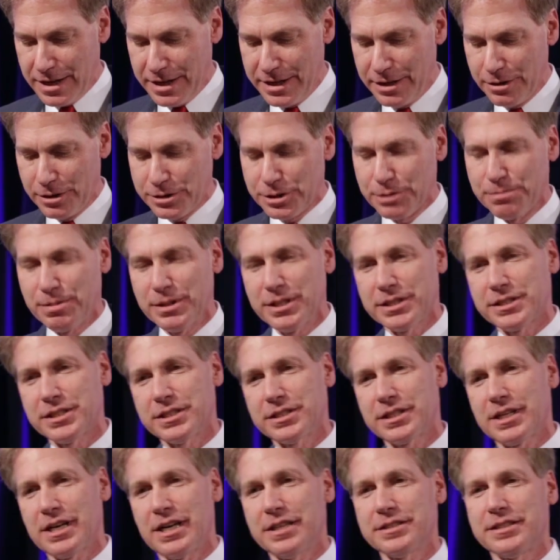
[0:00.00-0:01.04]
He also put us
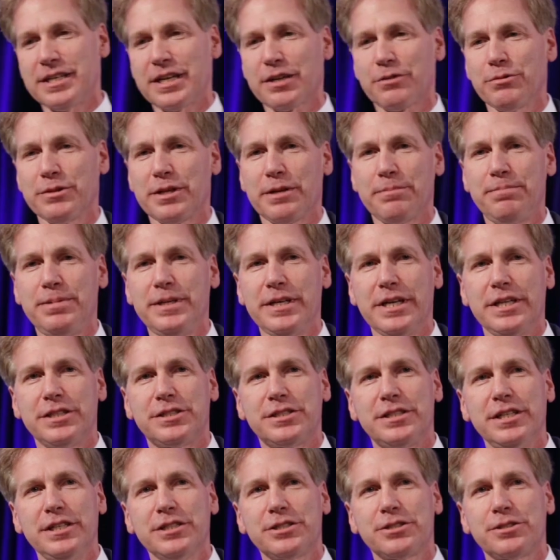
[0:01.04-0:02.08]
in contact with a
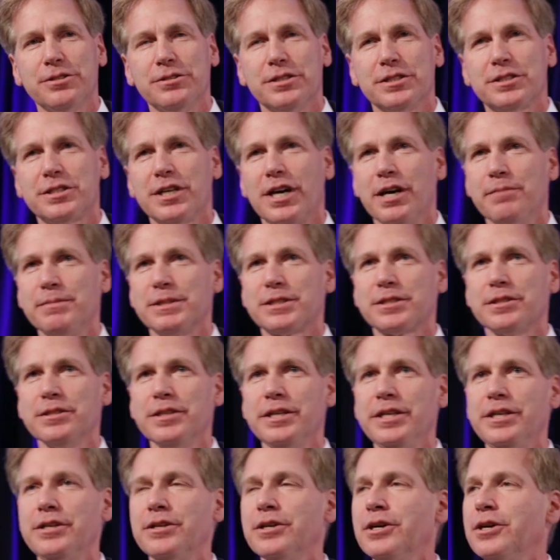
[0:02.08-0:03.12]
PhD student, Thomas
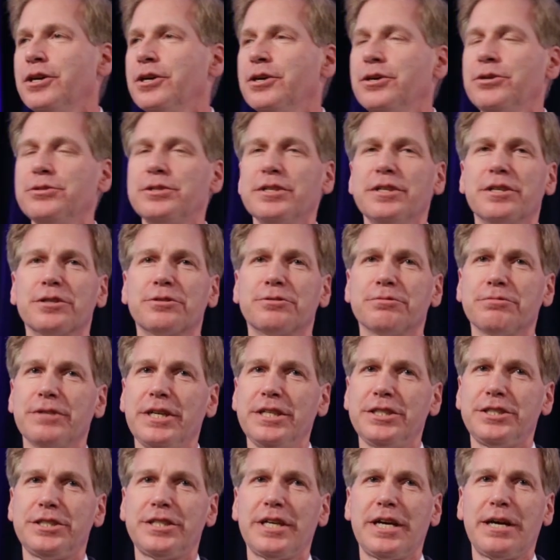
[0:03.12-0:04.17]
Lee, who did a
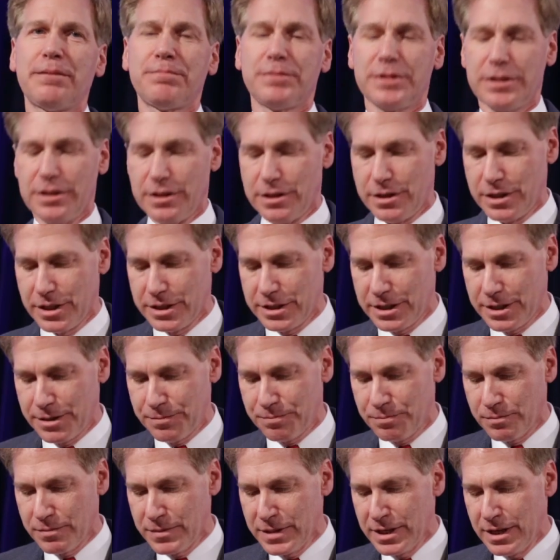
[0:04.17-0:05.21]
great chapter
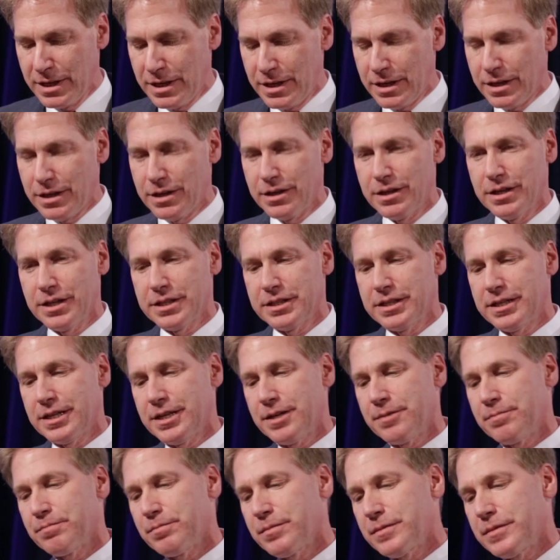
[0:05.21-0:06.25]
on
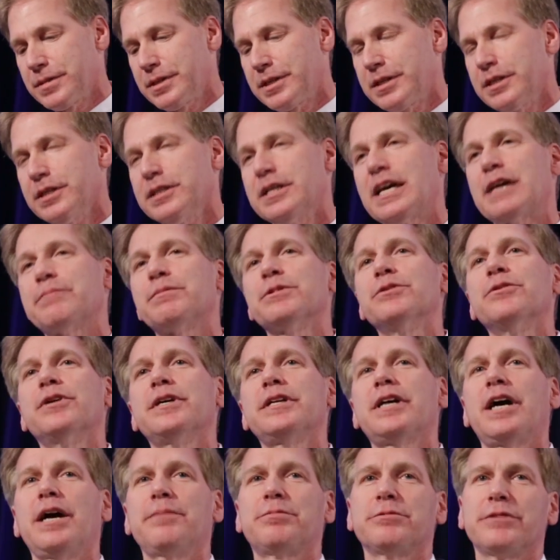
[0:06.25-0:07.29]

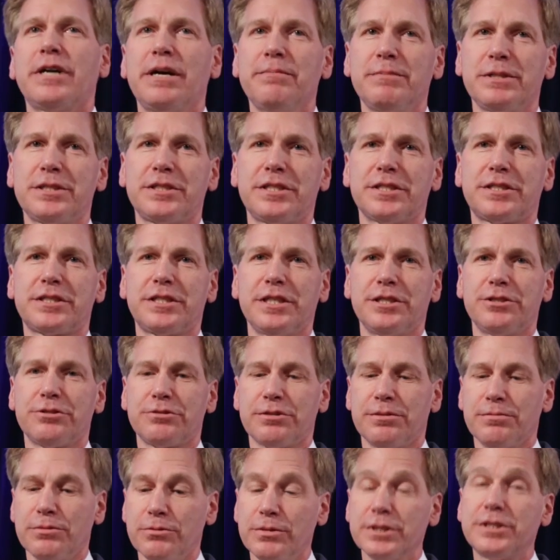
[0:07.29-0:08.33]
cannabinoid hyperemesis
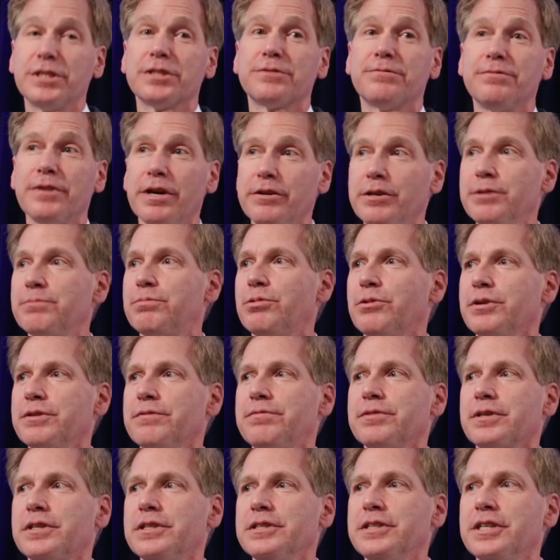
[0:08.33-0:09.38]
syndrome, which is very
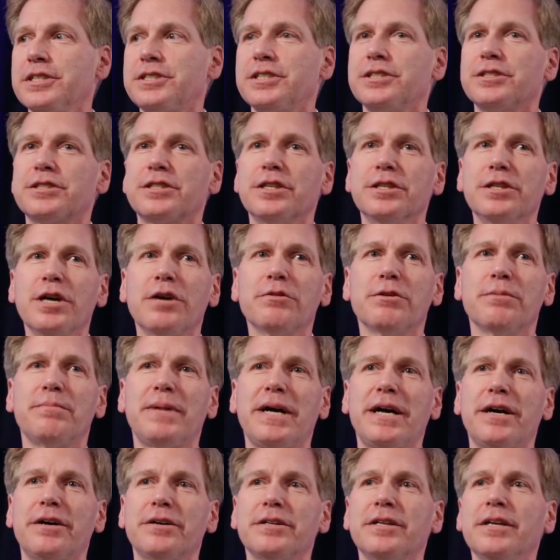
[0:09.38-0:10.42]
important for clinicians to know
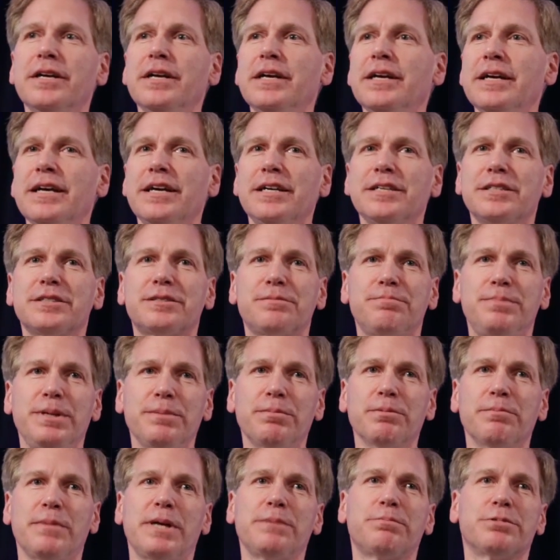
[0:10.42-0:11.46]
about, as
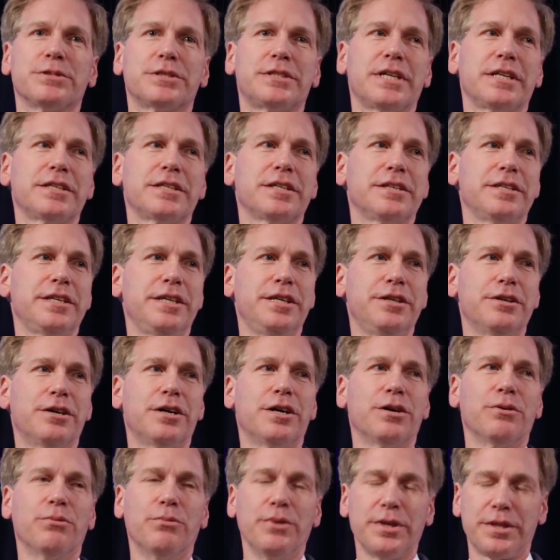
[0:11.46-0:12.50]
people may present in the
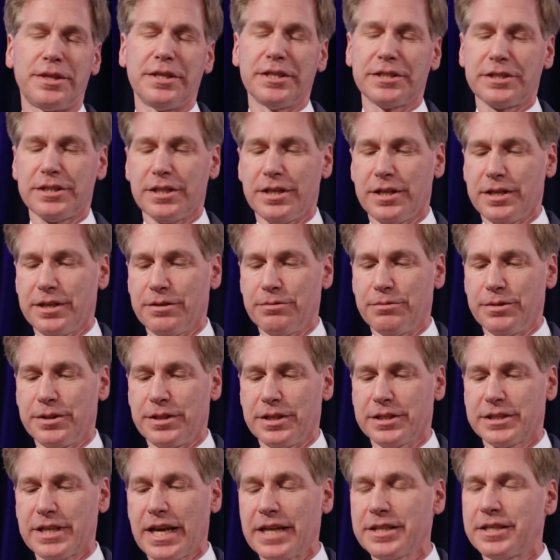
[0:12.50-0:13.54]
ER with
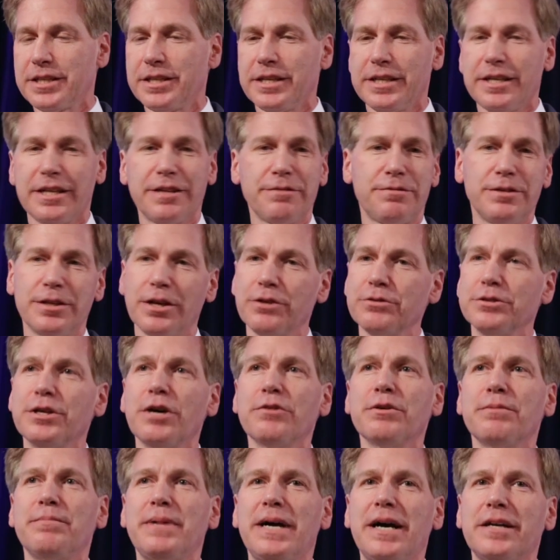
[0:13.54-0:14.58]
this entity. And if you don't
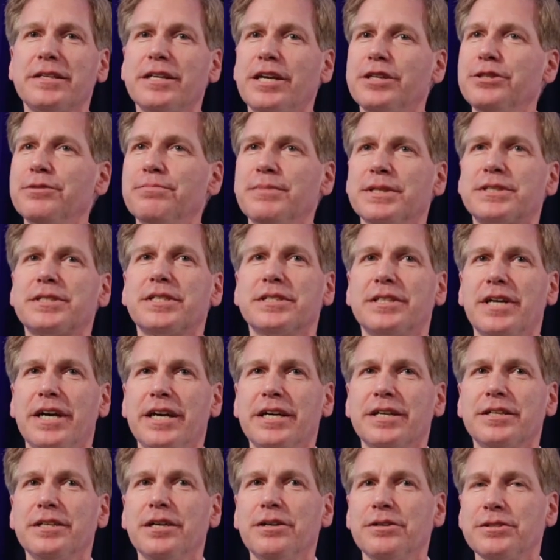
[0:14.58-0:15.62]
know about it and you miss the
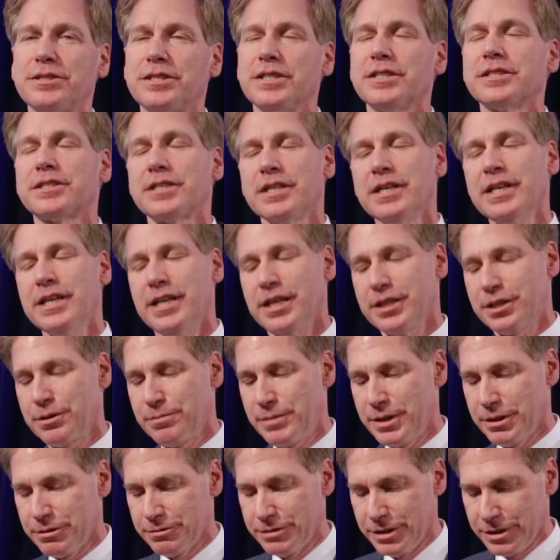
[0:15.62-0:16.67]
diagnosis, it can
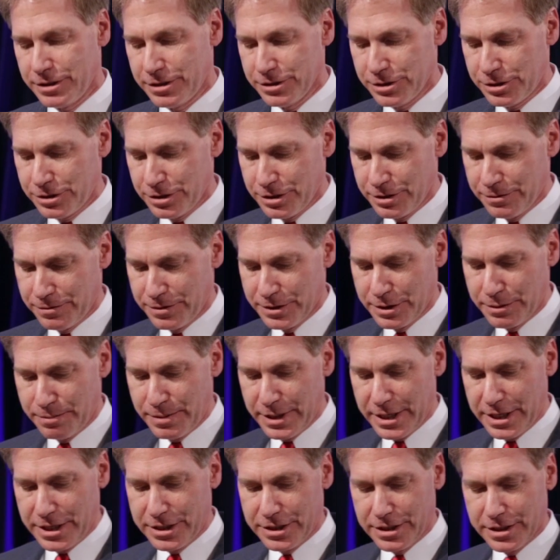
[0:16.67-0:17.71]
be a real concern for the
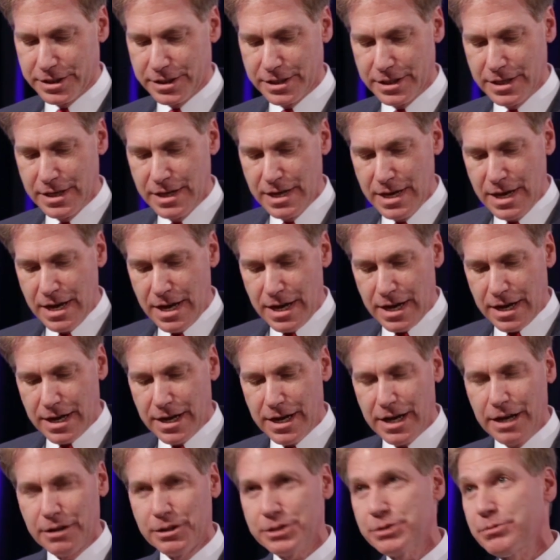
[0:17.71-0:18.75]
patient.
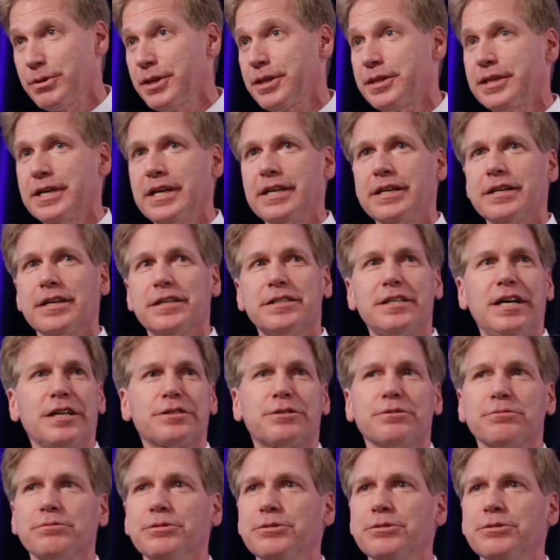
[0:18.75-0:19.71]
I also want to thank Dr.